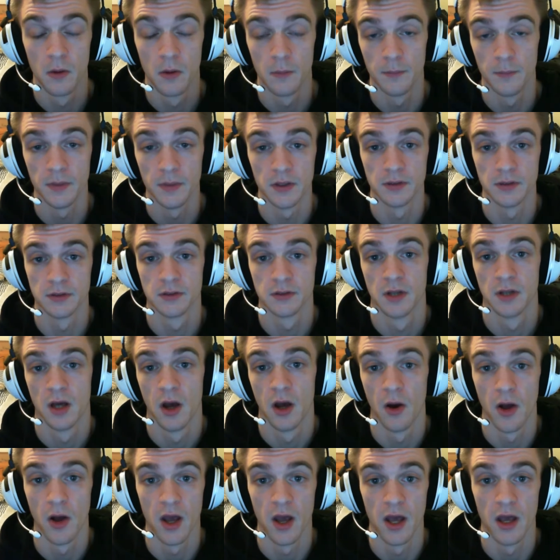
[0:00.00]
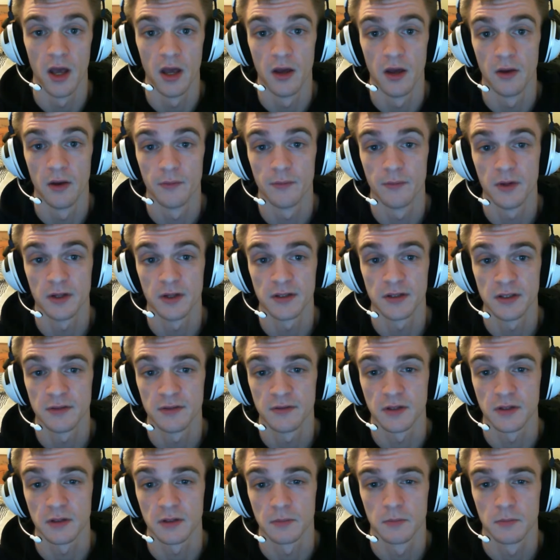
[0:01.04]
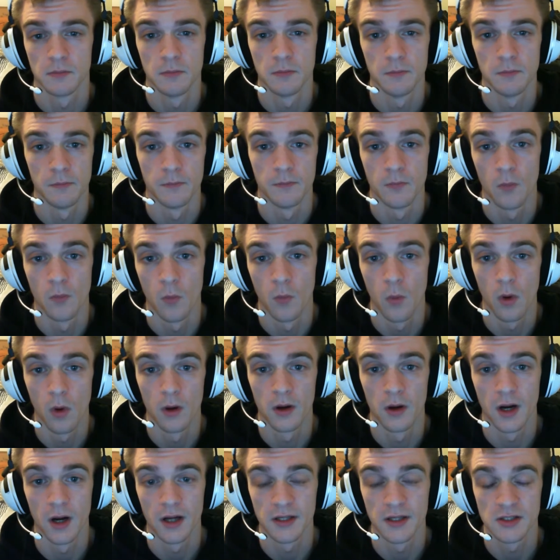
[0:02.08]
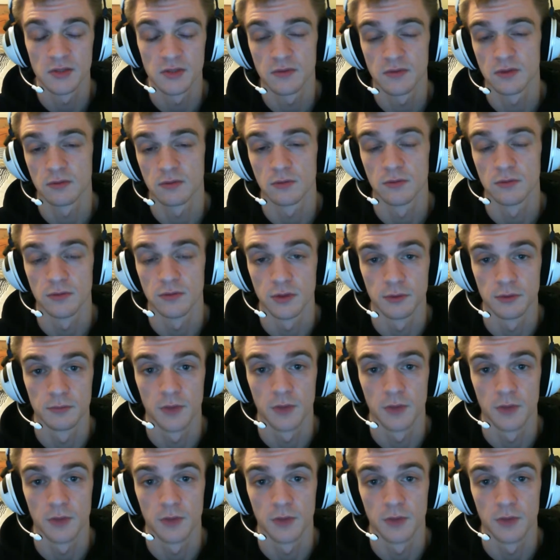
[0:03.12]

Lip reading: But I did think, what I need something to review.